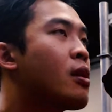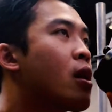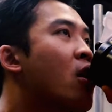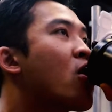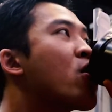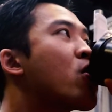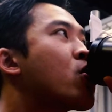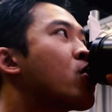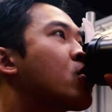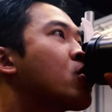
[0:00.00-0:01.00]
push through
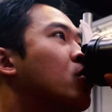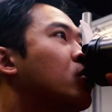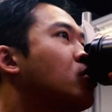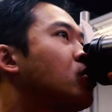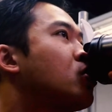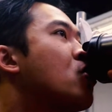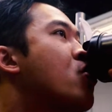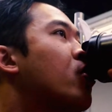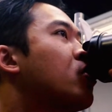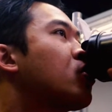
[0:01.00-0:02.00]
these reps even
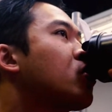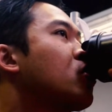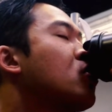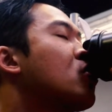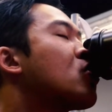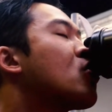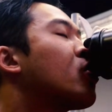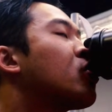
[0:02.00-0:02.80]
more. On a